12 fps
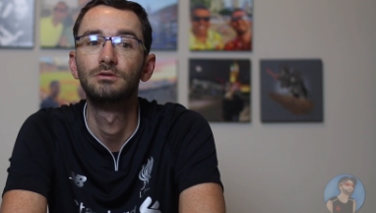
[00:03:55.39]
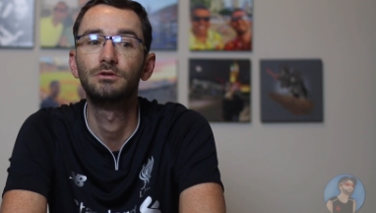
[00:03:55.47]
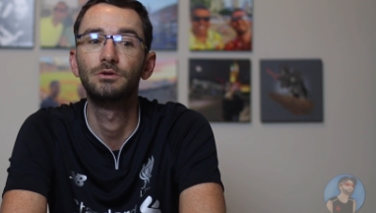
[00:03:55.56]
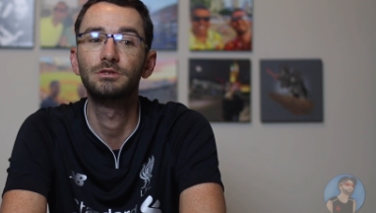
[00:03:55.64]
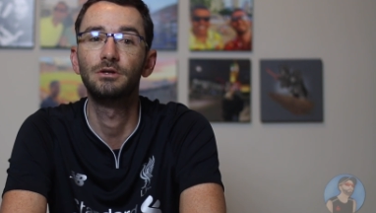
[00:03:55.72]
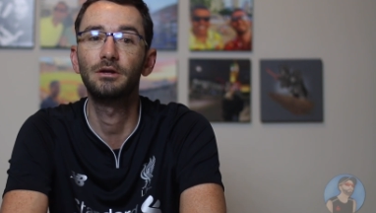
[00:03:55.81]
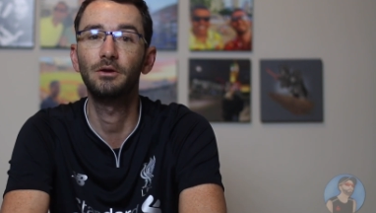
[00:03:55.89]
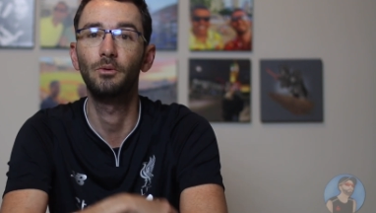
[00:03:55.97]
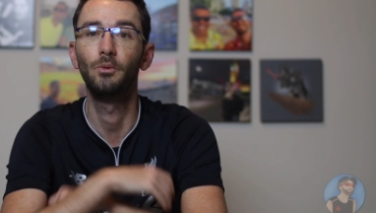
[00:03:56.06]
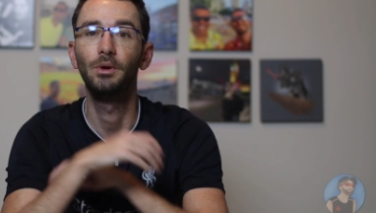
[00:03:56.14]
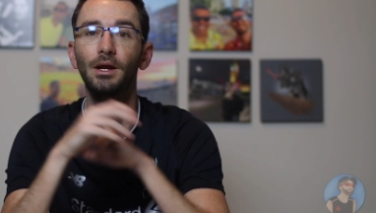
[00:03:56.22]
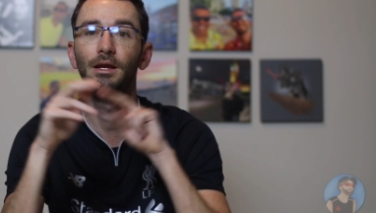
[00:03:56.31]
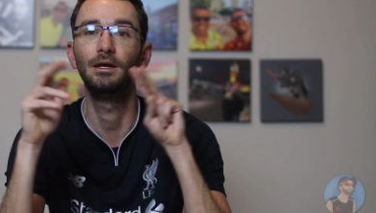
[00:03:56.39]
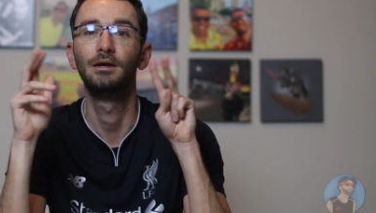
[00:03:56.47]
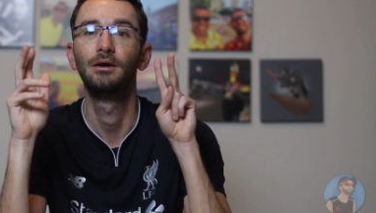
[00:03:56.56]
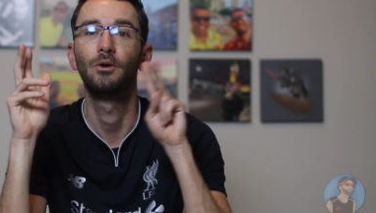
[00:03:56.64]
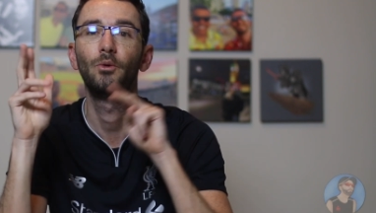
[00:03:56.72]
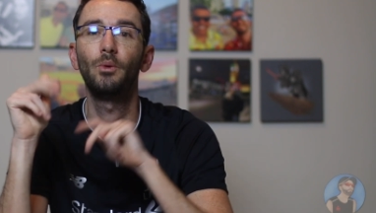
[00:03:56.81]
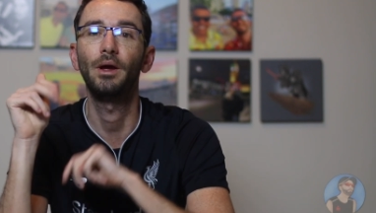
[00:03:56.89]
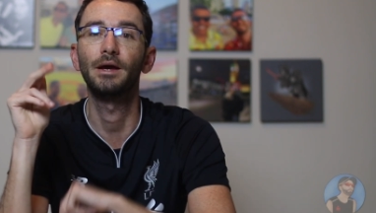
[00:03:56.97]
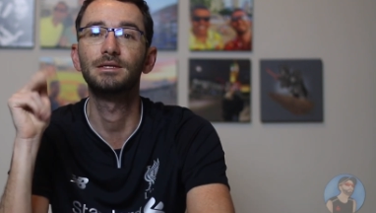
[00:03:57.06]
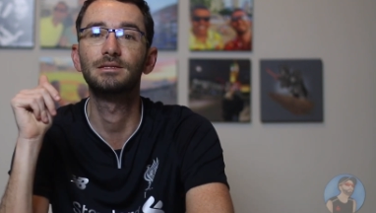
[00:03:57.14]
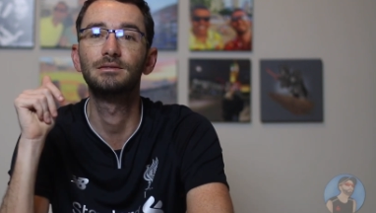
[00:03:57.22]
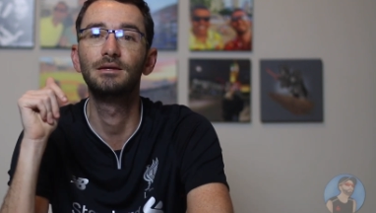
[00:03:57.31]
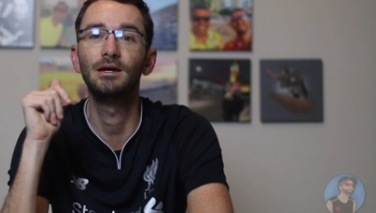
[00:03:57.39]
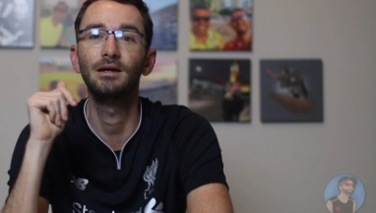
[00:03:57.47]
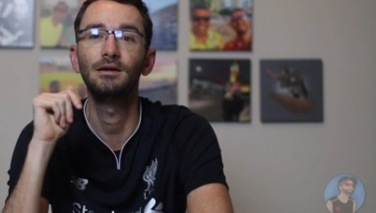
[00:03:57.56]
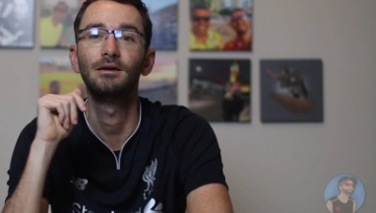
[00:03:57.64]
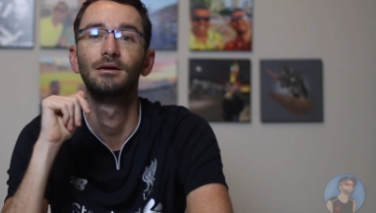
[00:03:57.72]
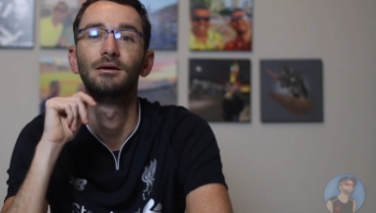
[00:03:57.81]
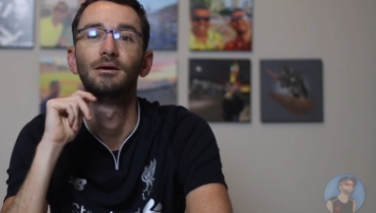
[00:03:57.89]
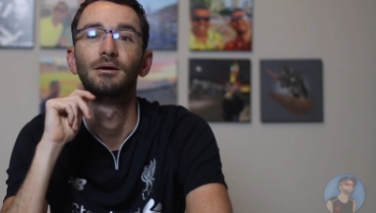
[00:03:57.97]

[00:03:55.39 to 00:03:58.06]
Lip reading: So it's not a really rest day,